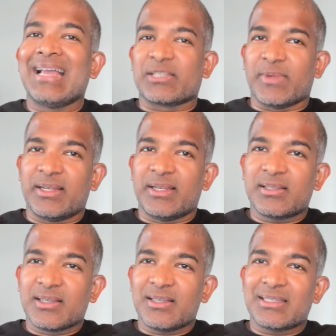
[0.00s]
As we
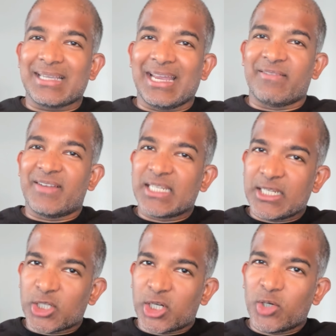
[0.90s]
discussed,
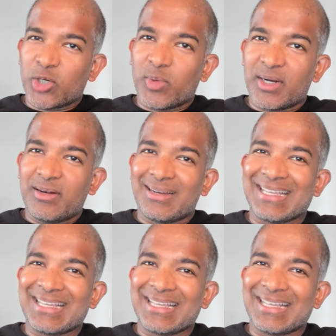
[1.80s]
inventory turnover